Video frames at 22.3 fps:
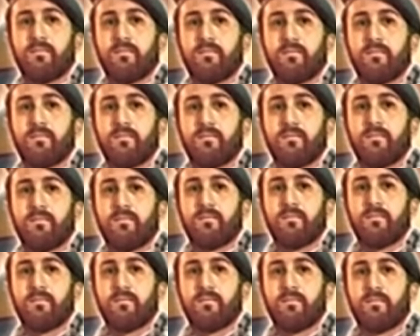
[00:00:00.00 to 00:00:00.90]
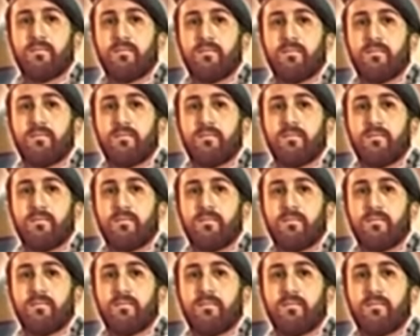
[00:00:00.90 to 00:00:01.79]

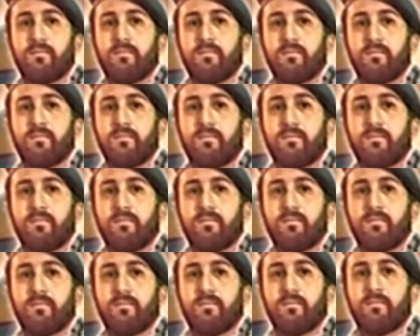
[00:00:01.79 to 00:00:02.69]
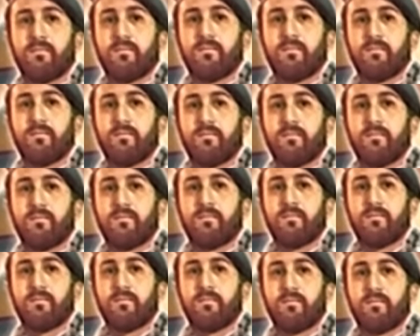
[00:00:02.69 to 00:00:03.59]

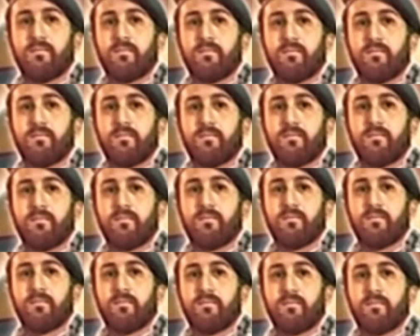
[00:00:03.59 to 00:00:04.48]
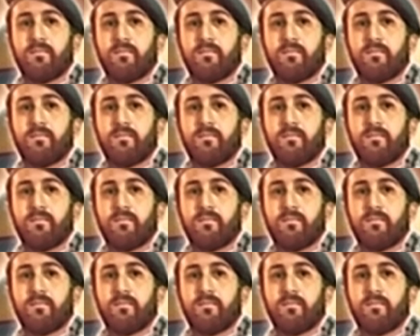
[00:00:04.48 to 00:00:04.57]
[no speech]